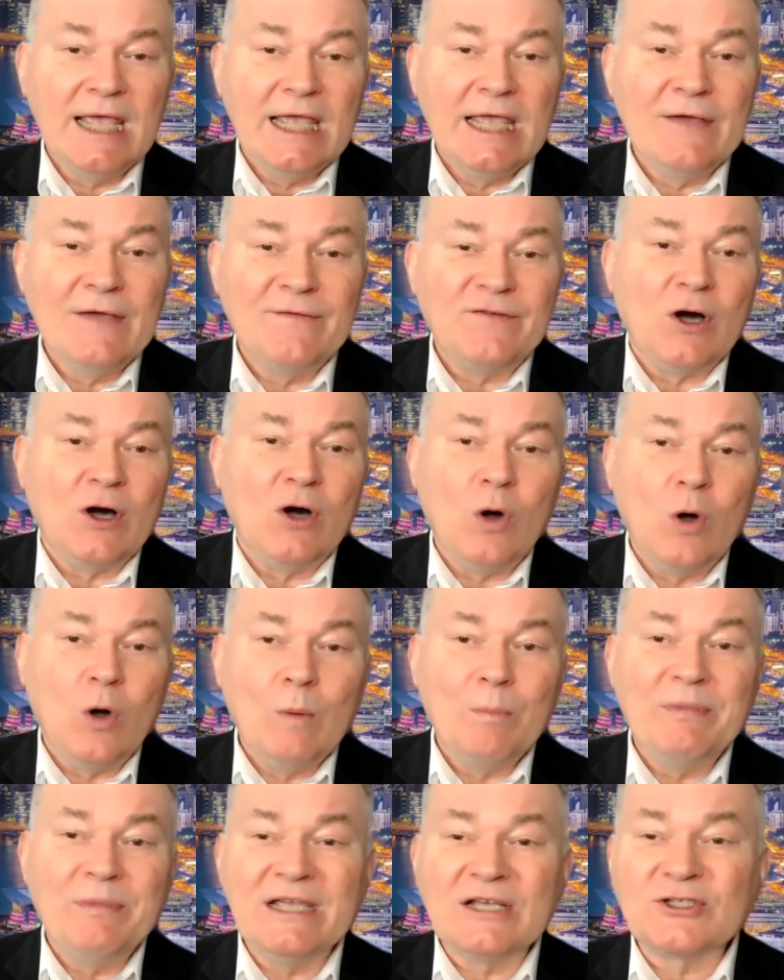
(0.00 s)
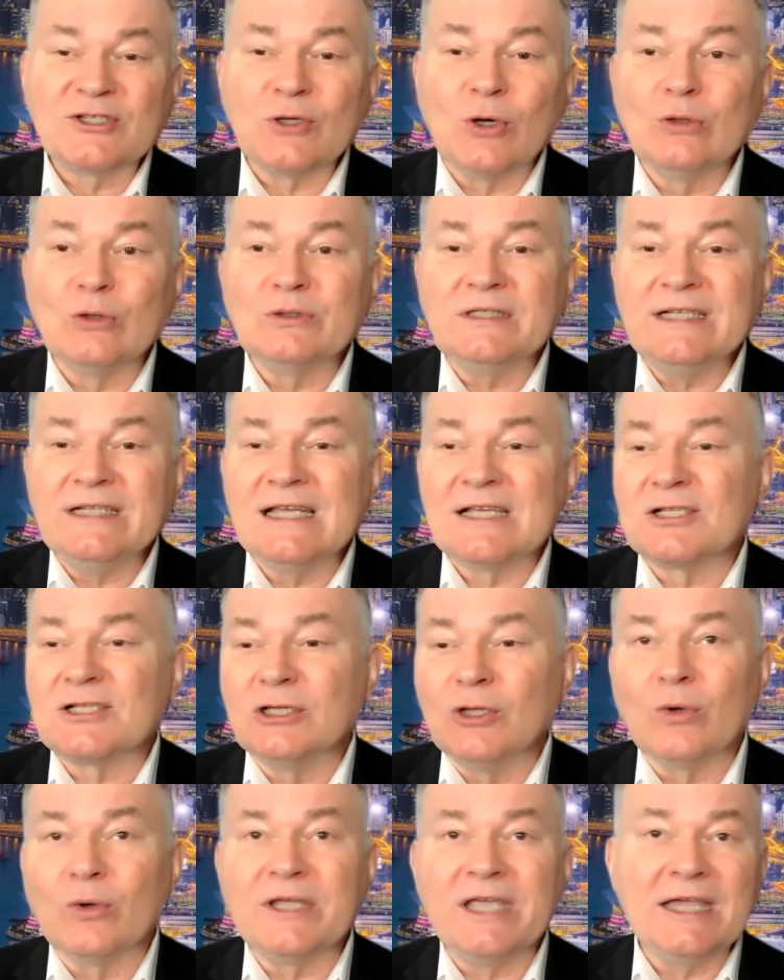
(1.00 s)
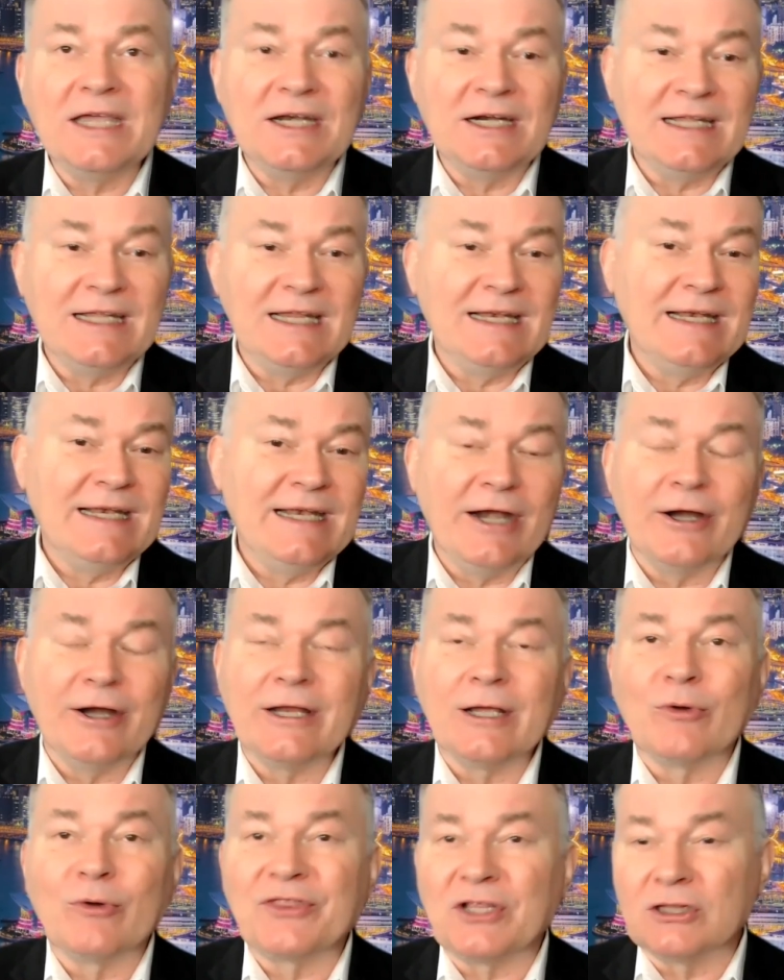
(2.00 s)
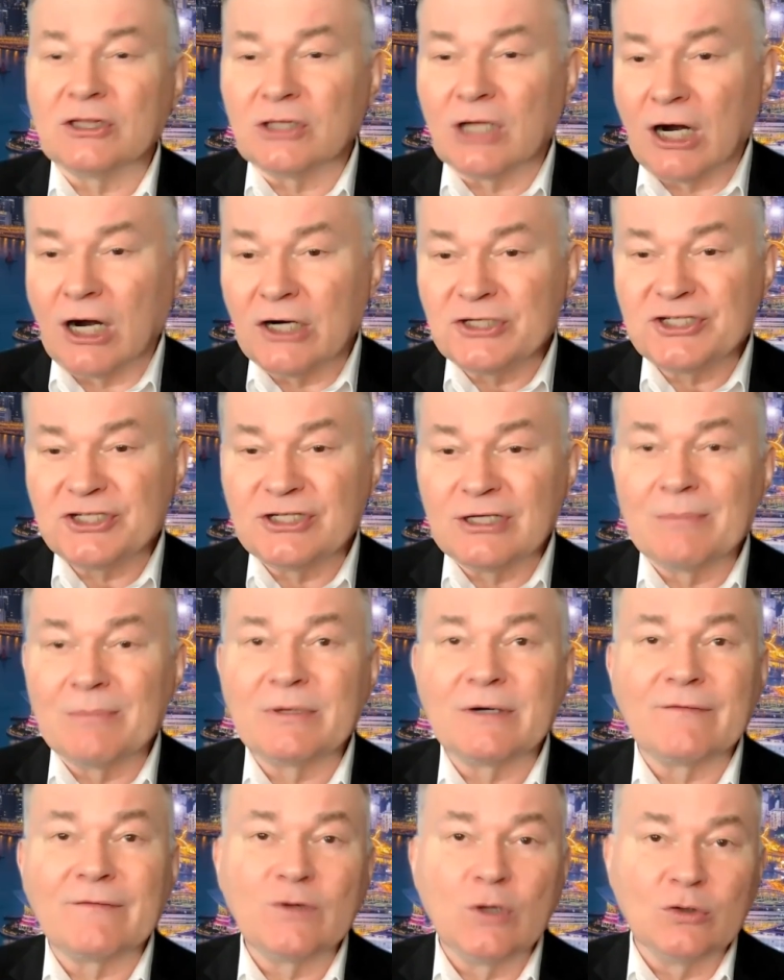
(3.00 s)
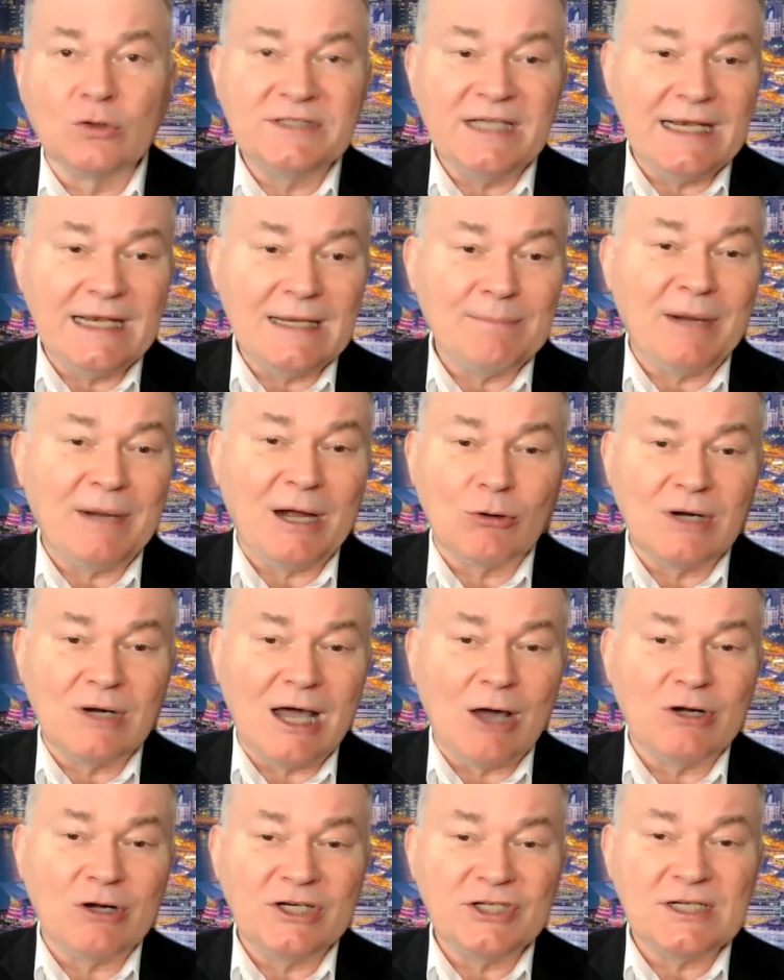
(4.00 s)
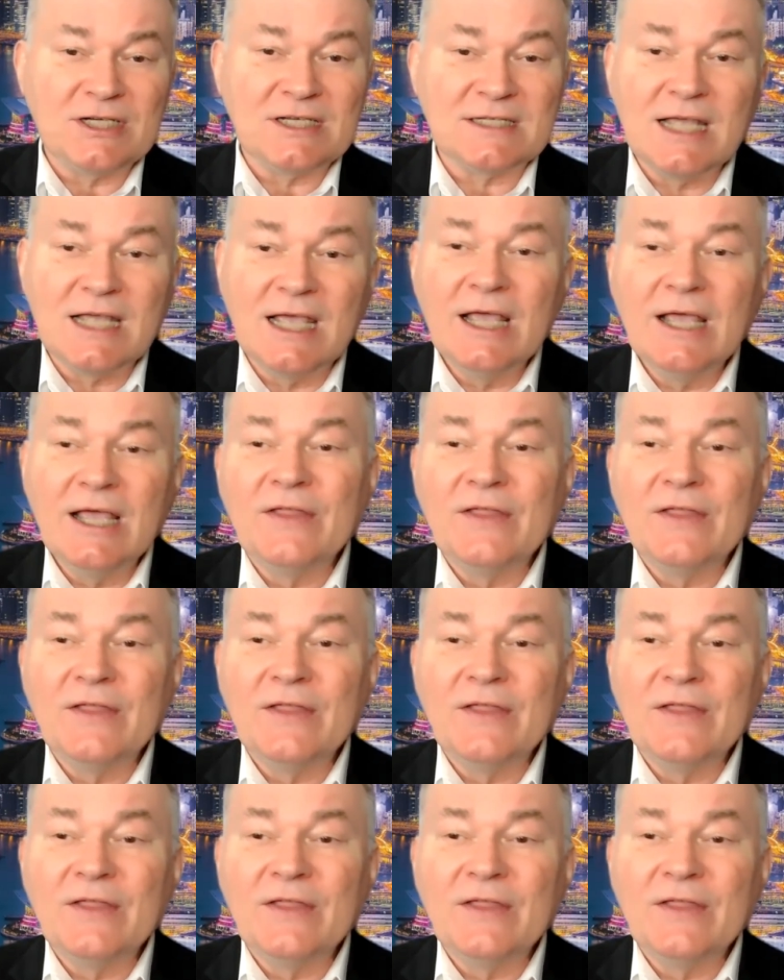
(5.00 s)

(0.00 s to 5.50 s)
If a home being sold is located in an area with a large number of rotating power outages,